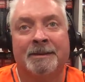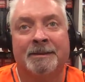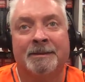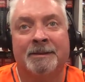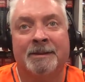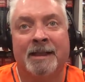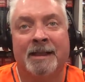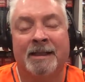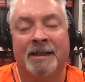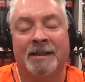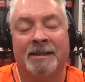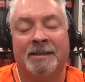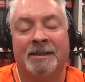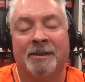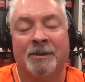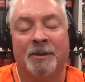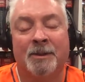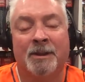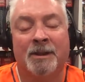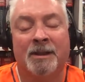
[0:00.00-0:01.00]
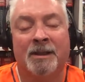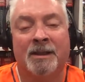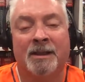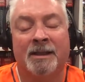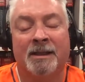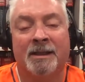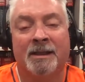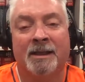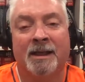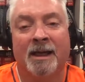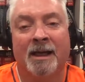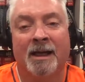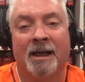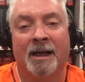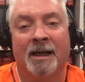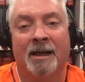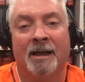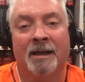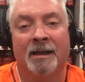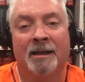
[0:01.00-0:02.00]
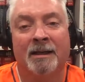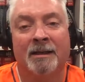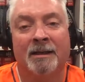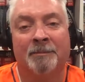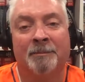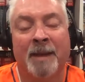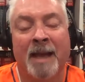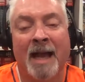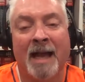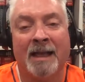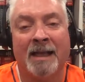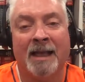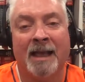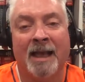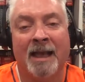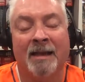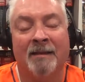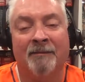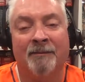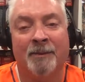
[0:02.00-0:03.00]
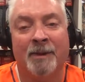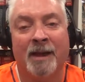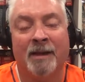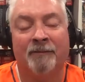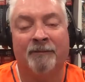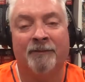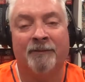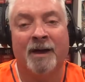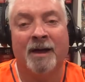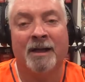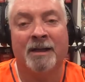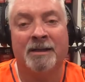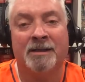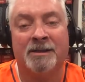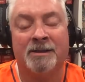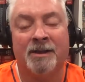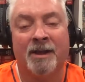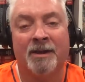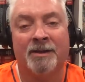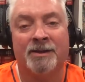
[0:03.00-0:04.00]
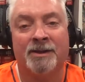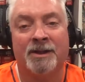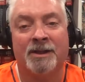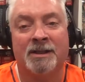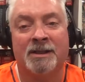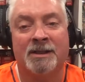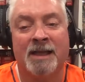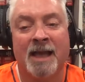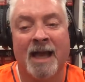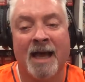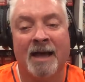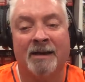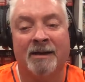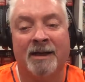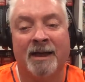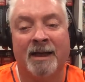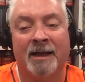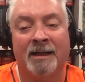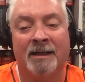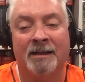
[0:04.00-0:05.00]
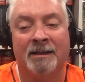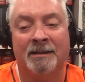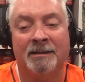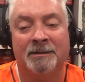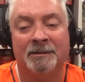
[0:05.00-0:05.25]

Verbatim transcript: then he toured the uh, back cave. We had fun, so that was a good Saturday.